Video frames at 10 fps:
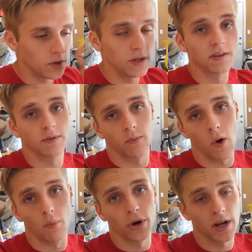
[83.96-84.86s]
you need something that
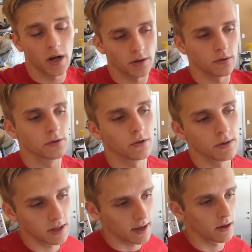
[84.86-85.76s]
won't break on you. So
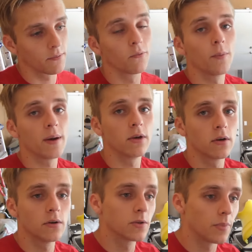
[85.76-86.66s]
he's like, well, maybe you
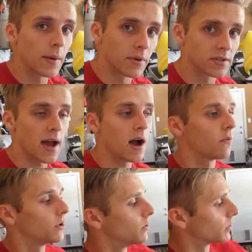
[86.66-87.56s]
can use a paper towel
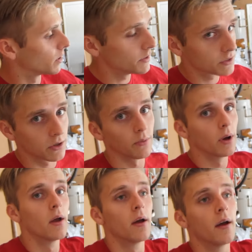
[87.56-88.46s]
when you do your hood scoop.
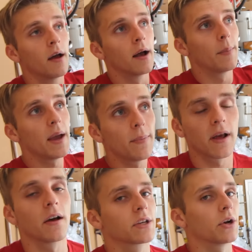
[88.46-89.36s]
Paper
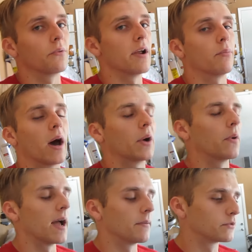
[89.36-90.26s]
towel is gonna rip right
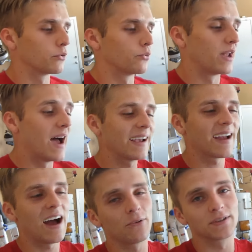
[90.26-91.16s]
away. So what I
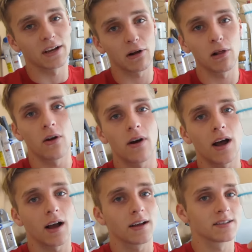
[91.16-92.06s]
got was a
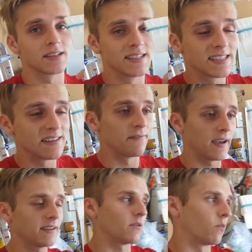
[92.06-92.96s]
Clorox
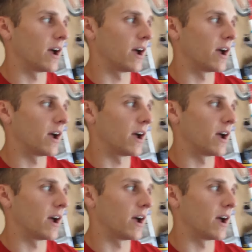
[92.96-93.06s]
disinfectant